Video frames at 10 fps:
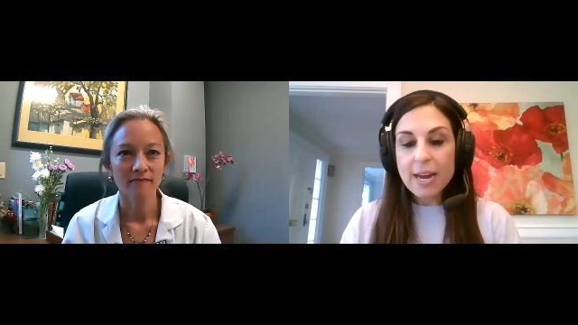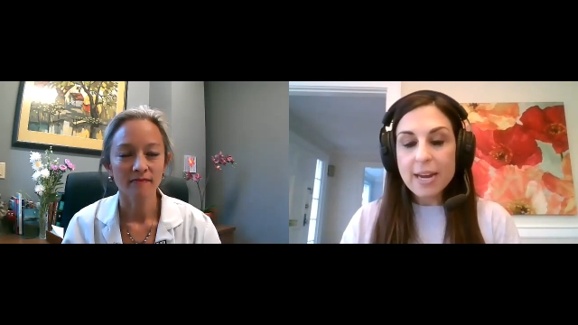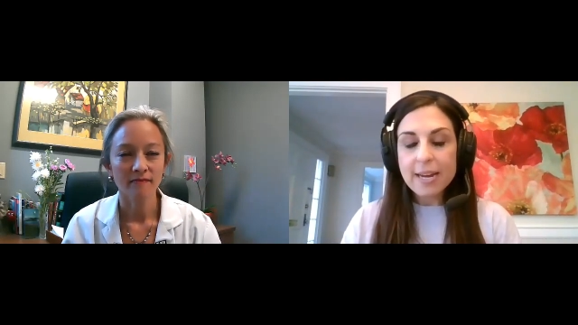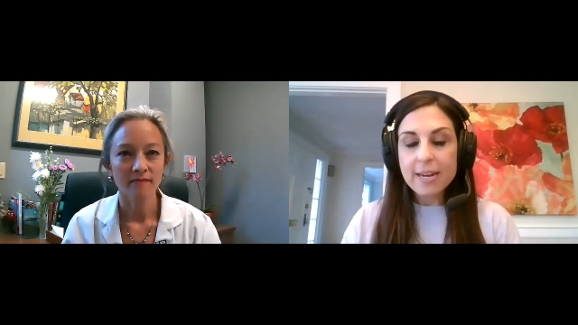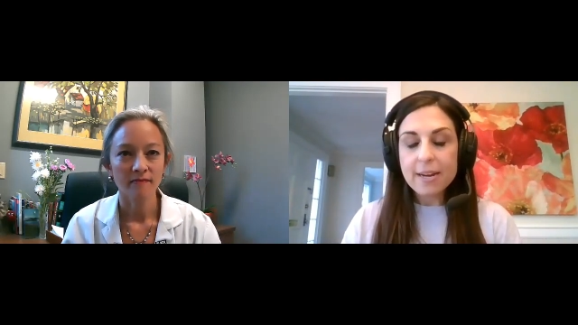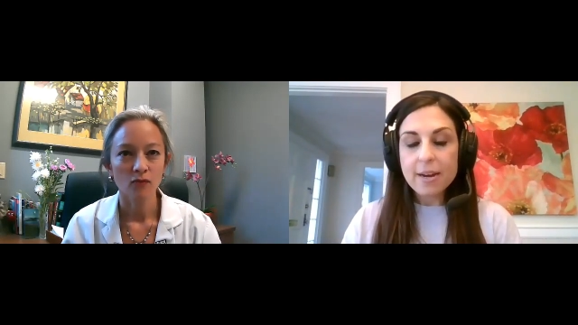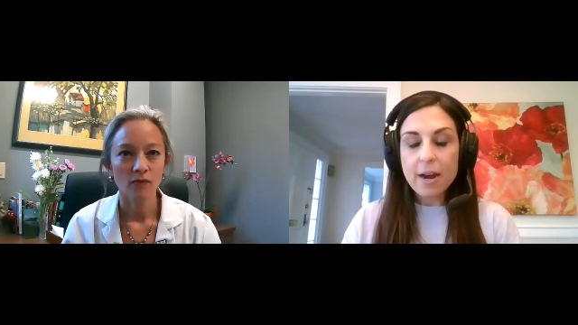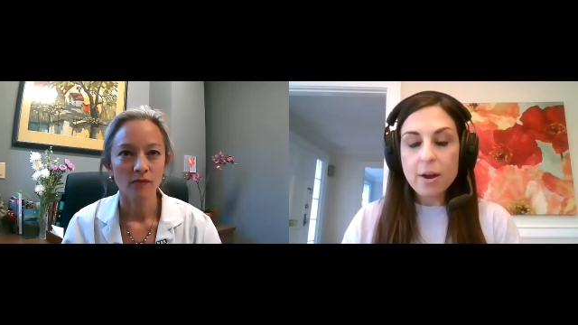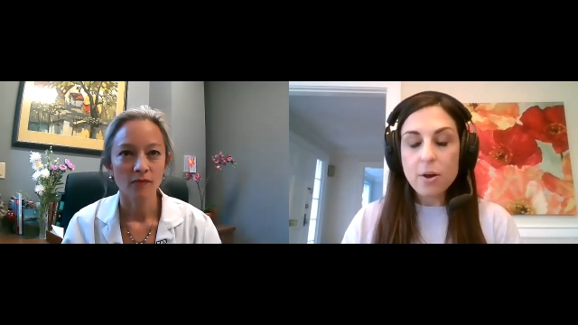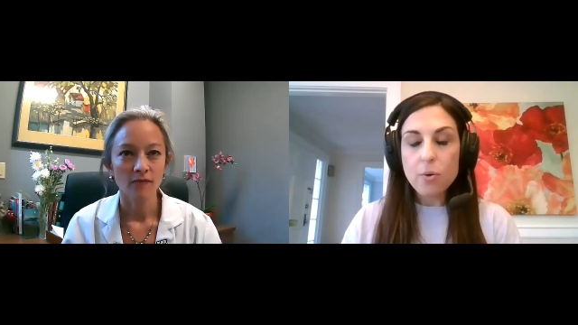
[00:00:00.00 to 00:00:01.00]
Speaker 1: a
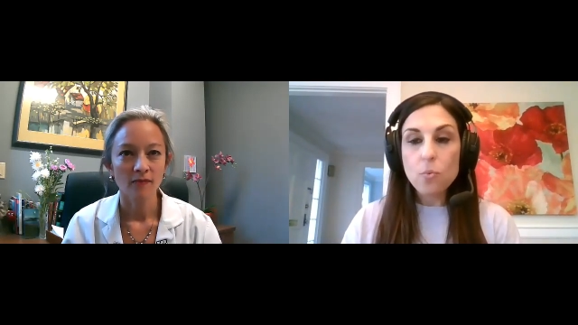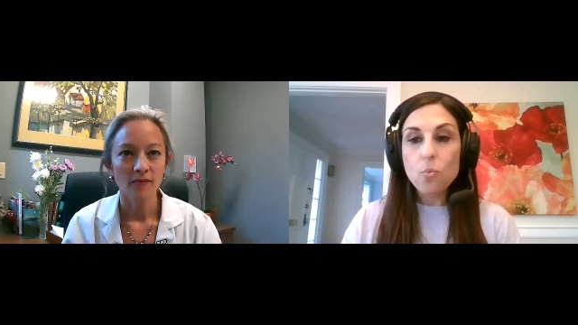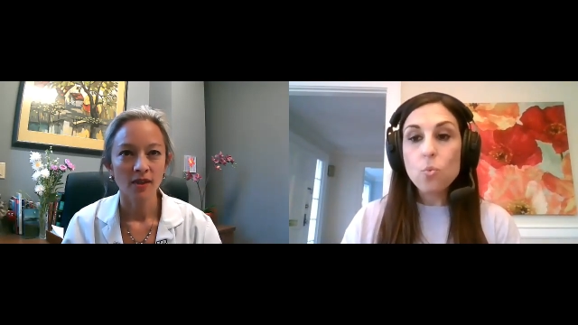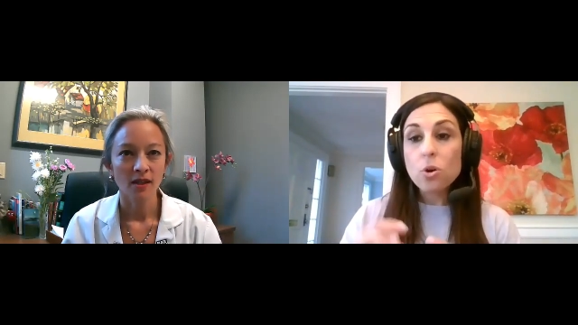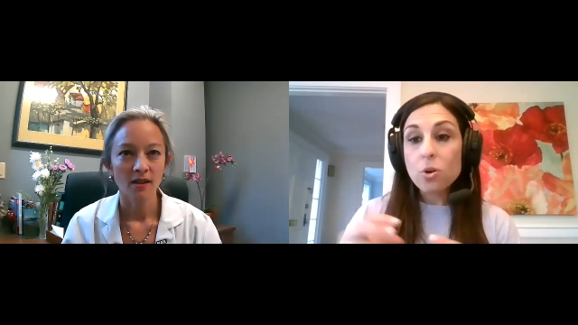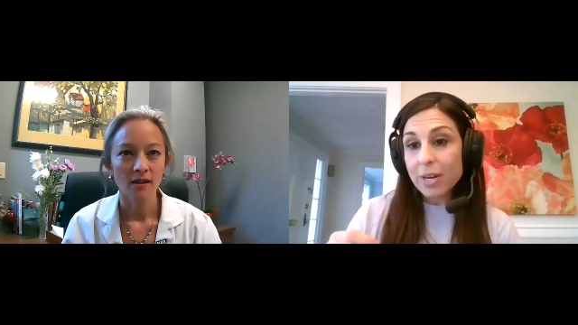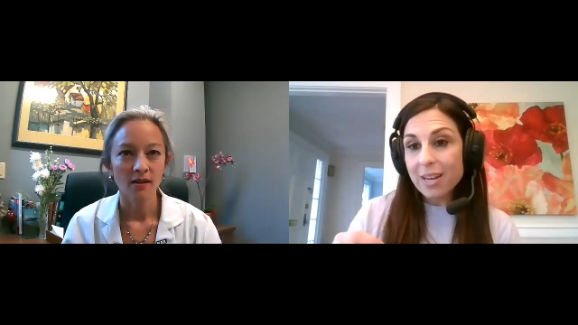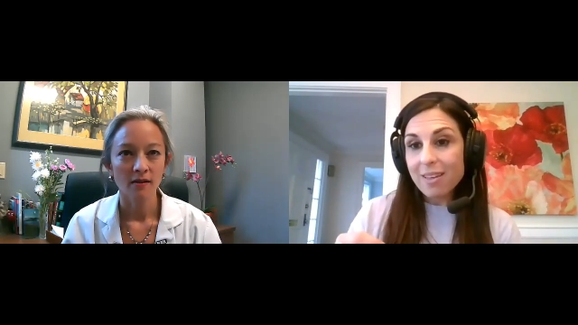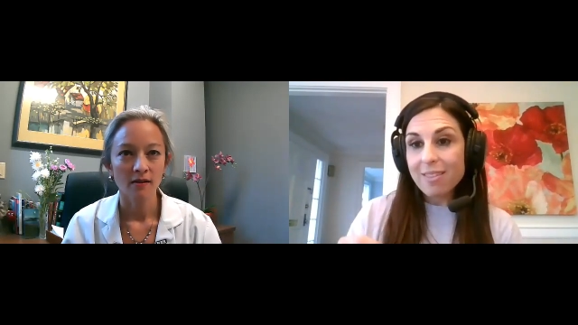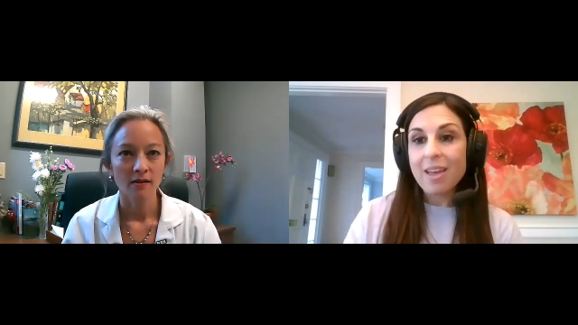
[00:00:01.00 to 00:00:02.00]
worry
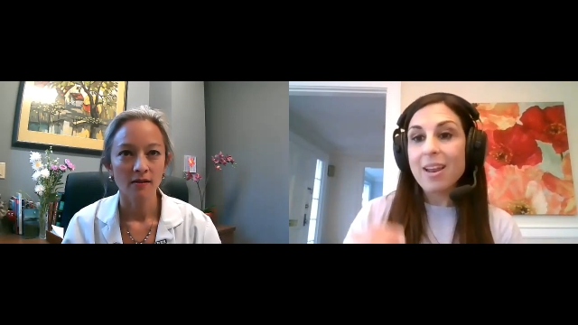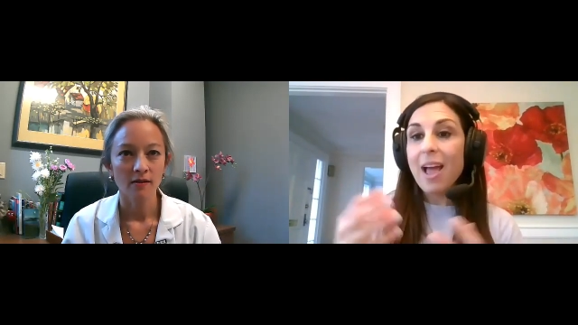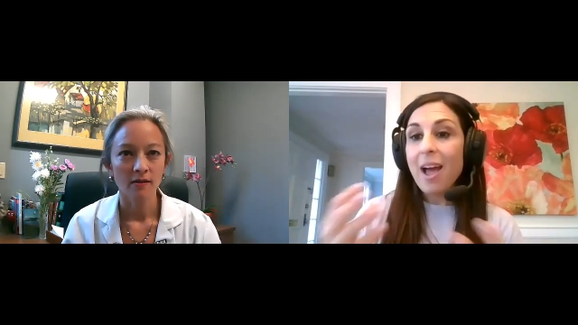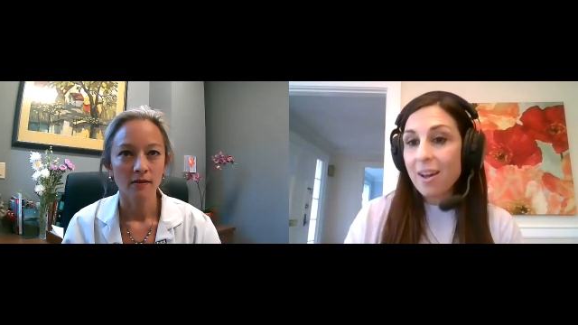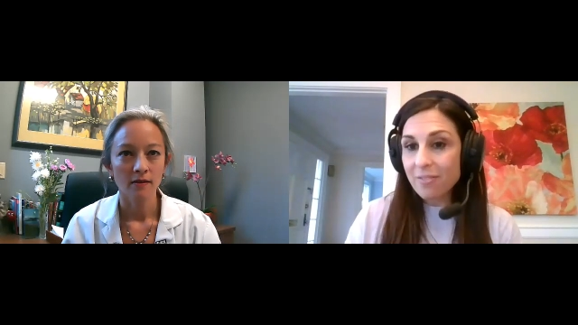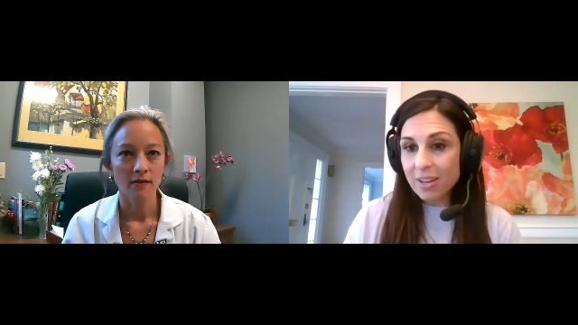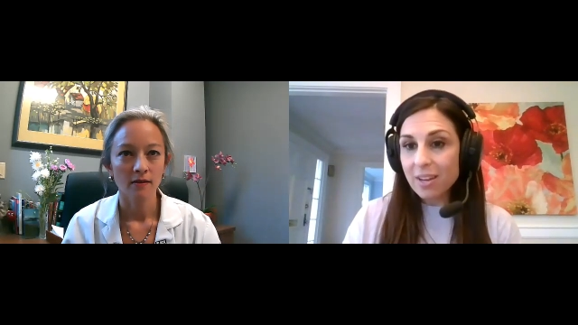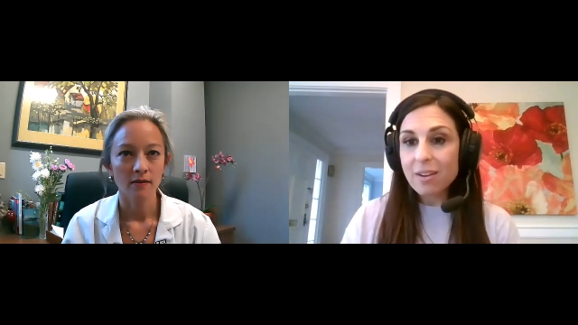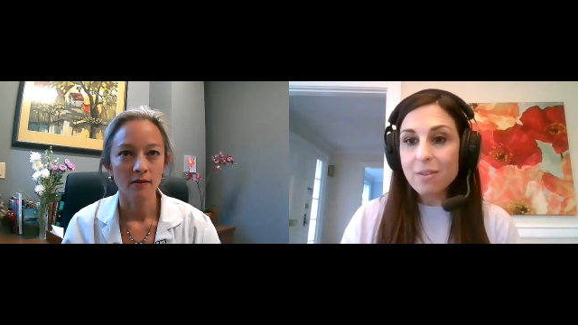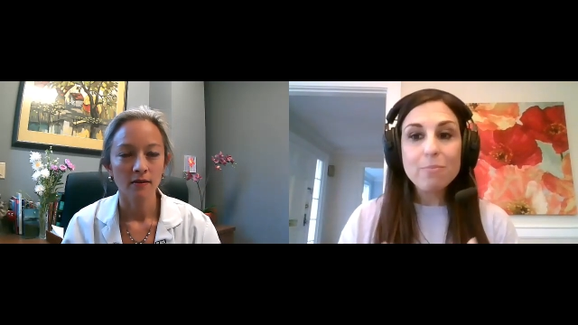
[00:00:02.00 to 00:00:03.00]
that
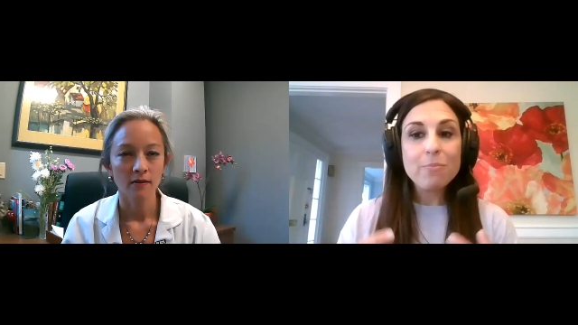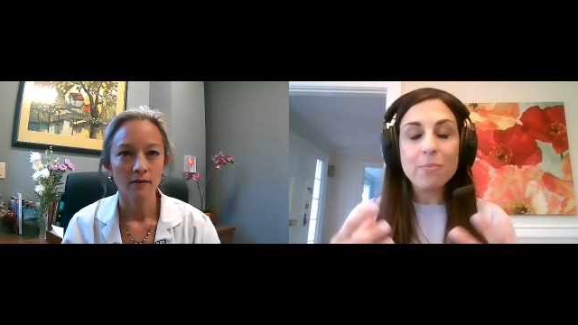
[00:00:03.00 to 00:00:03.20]
having